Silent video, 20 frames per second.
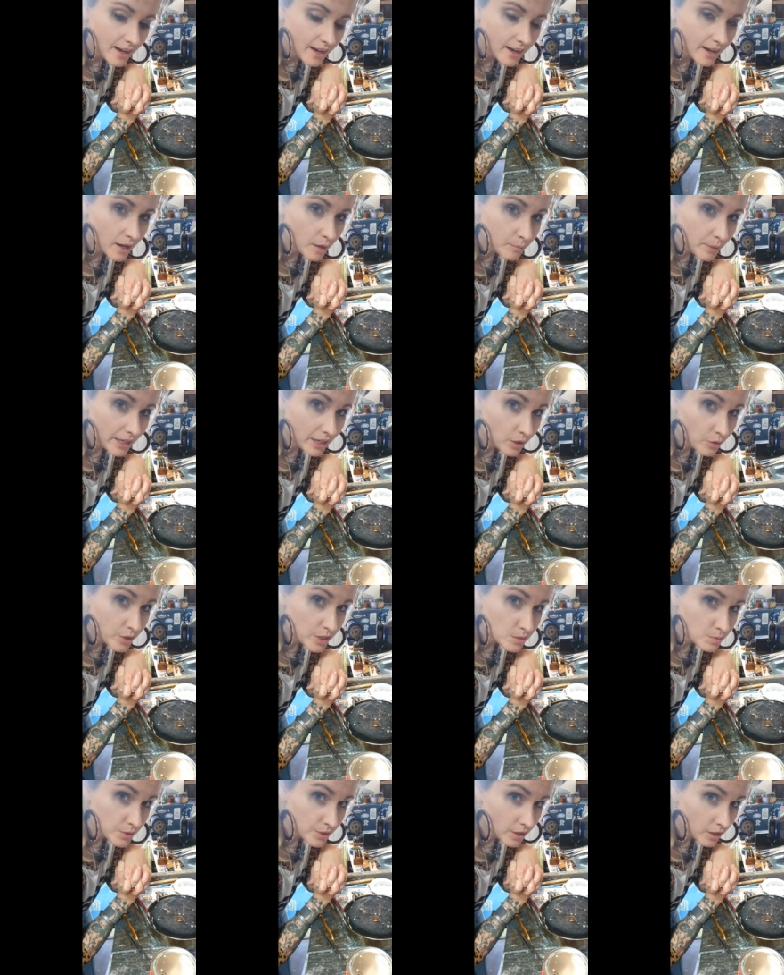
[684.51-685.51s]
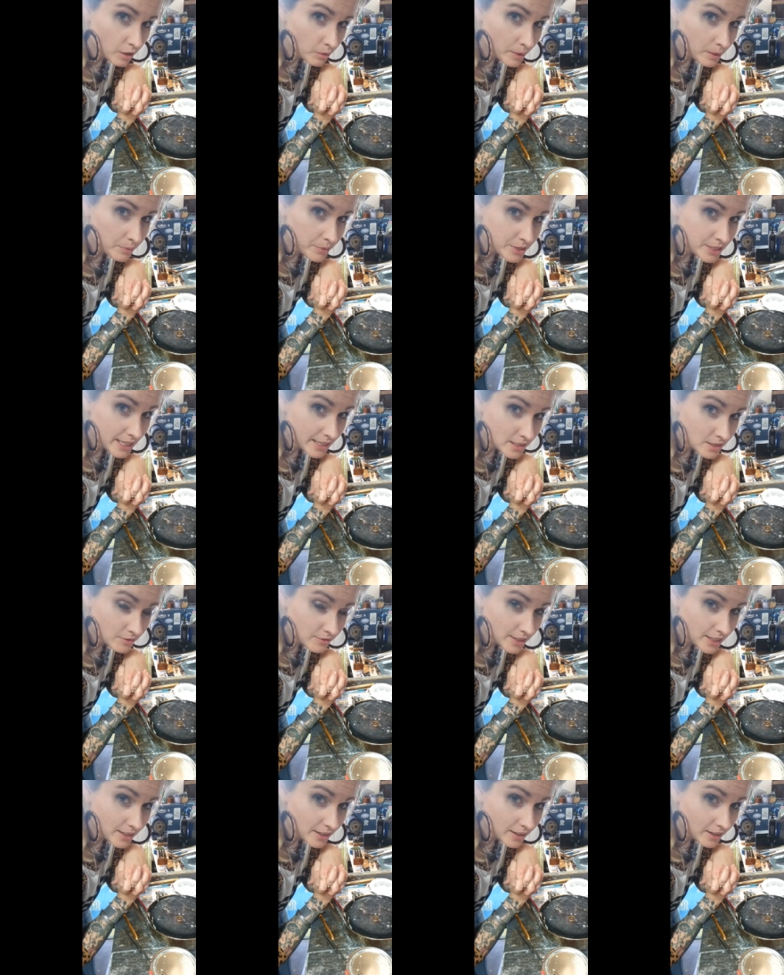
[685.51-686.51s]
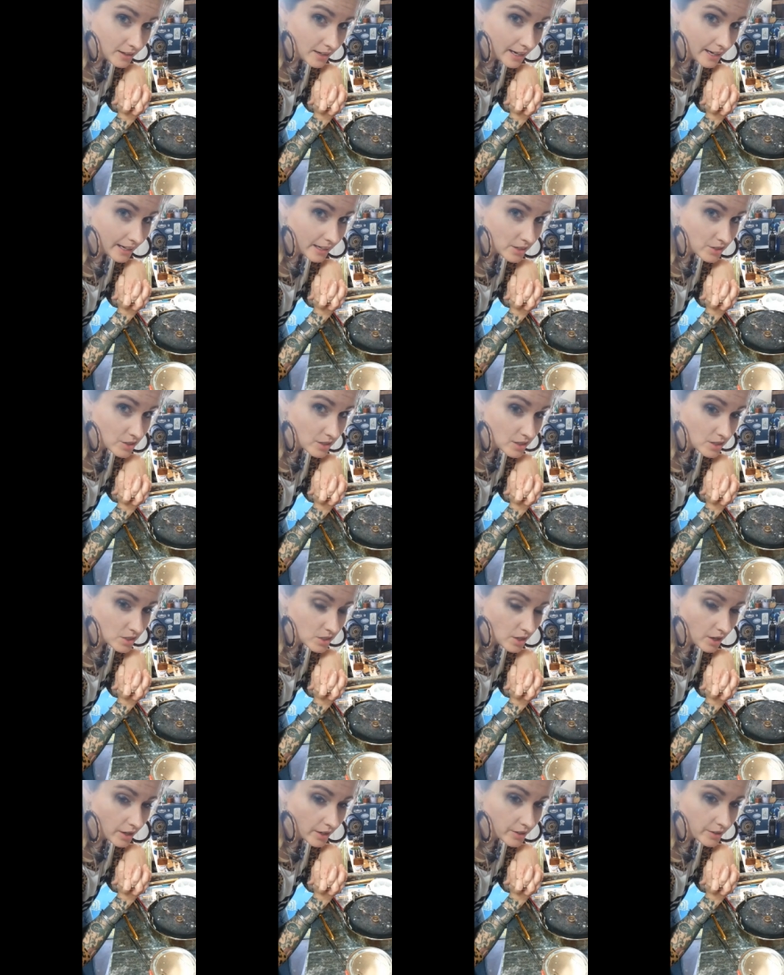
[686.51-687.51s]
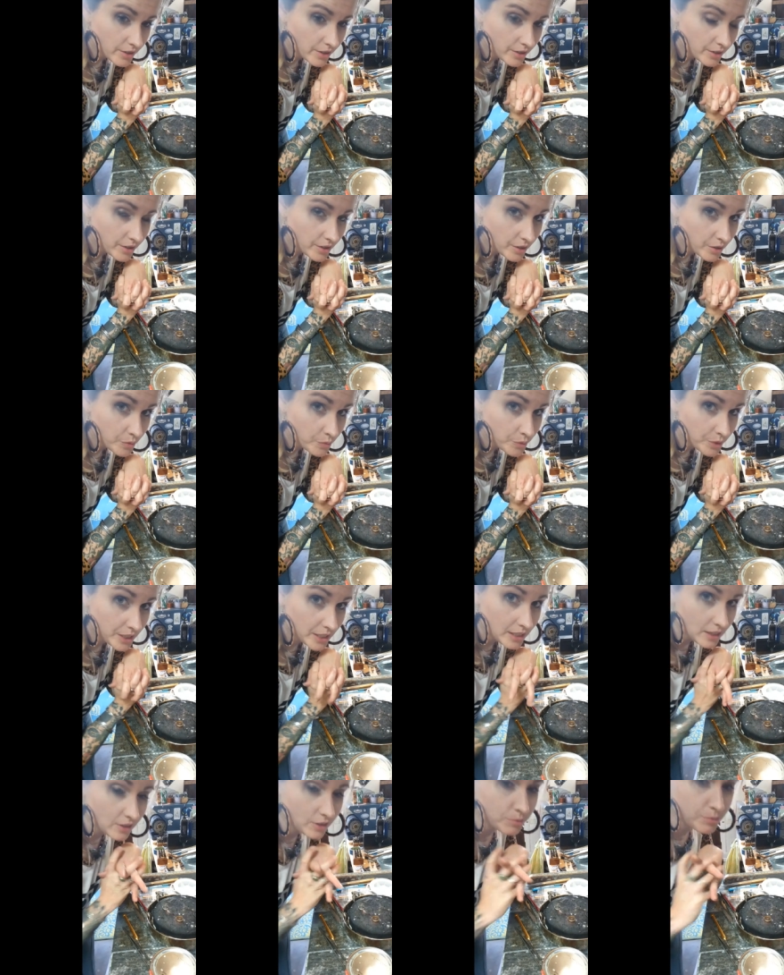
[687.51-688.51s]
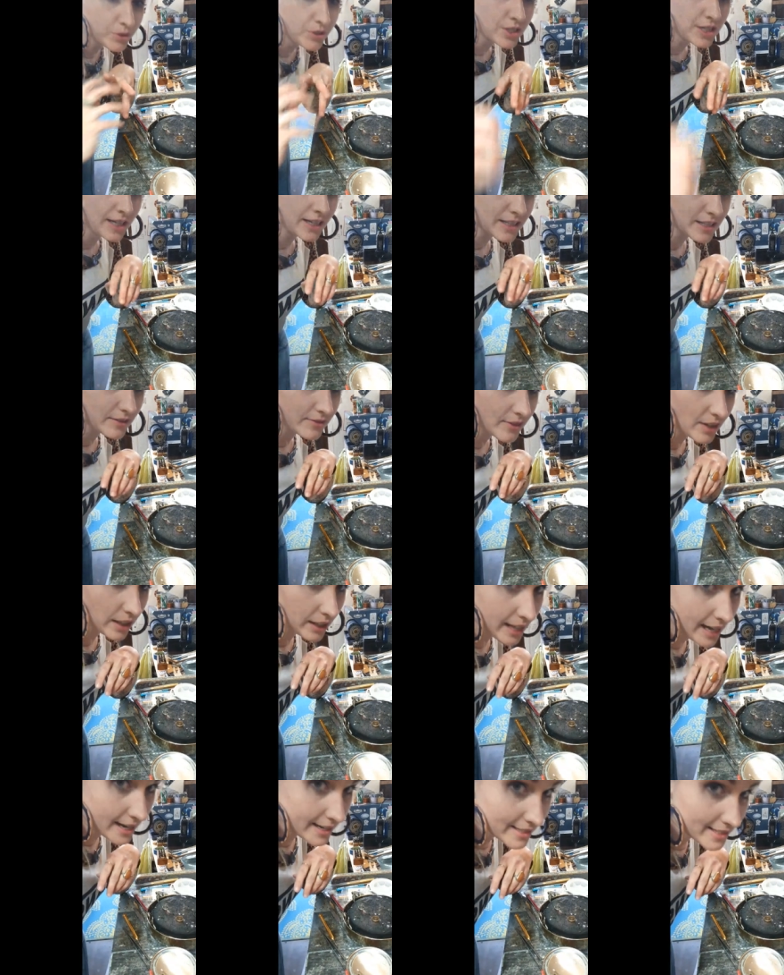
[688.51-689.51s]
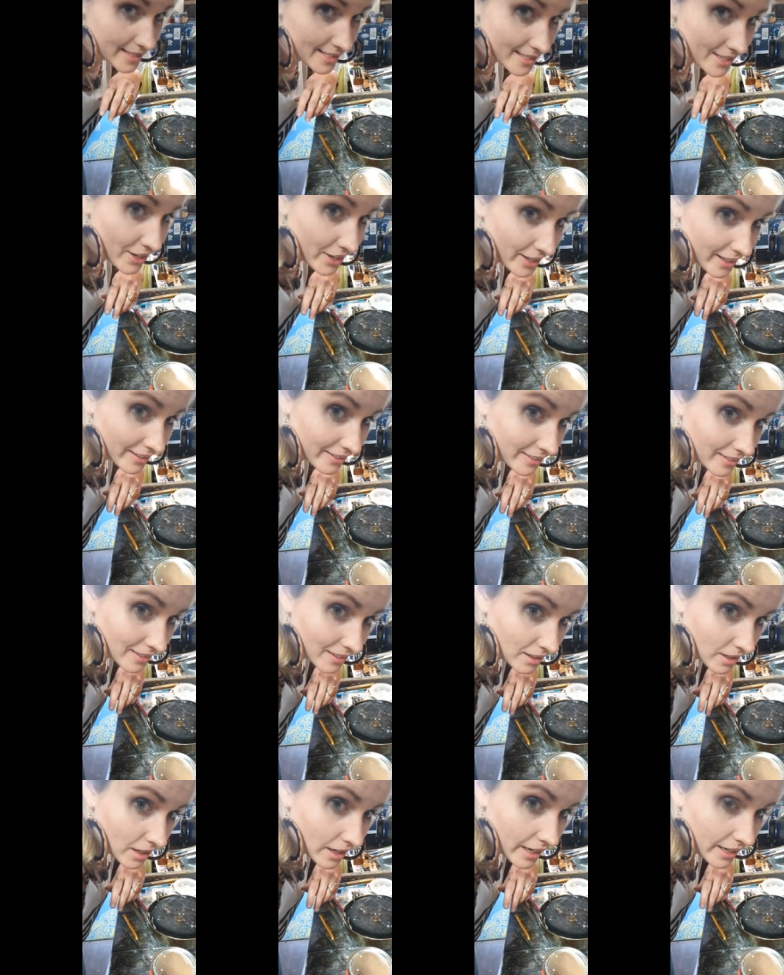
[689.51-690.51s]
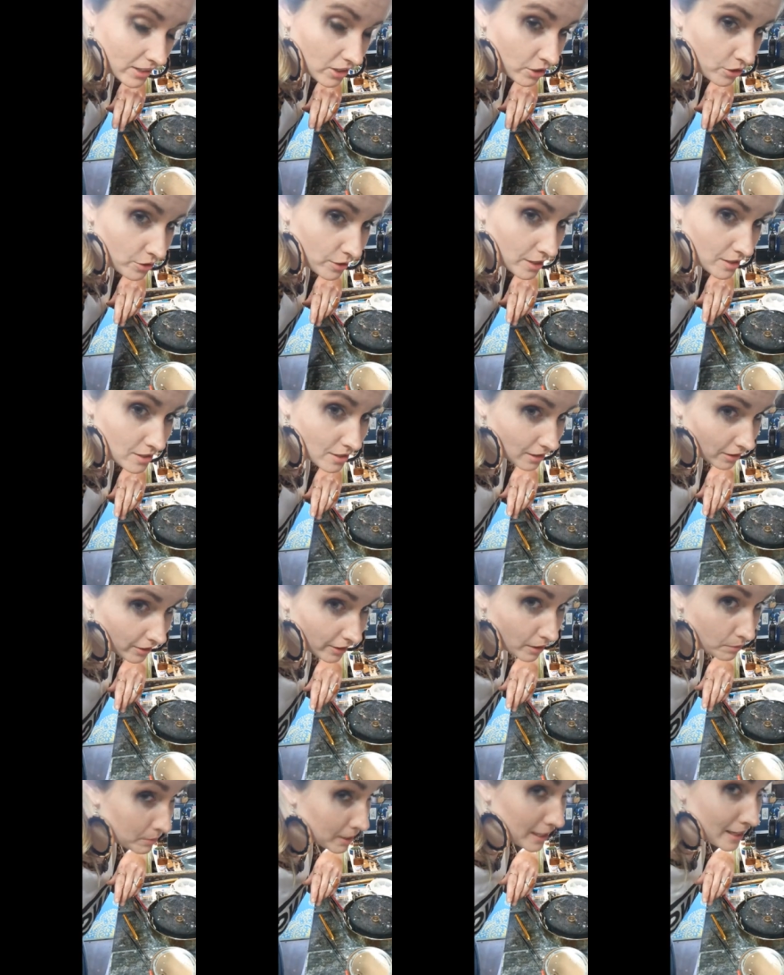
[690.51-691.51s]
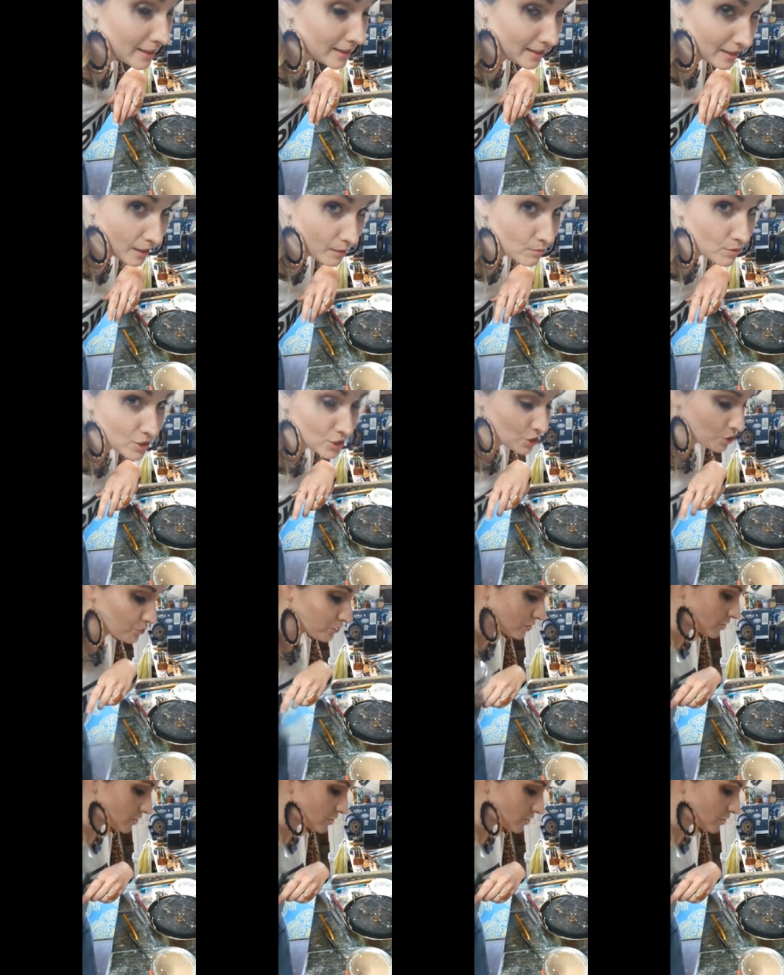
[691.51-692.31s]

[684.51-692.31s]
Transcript: Um, I always put on all my protective gear. I actually solder with protective glasses on. I know you guys are gonna look at me and think I'm so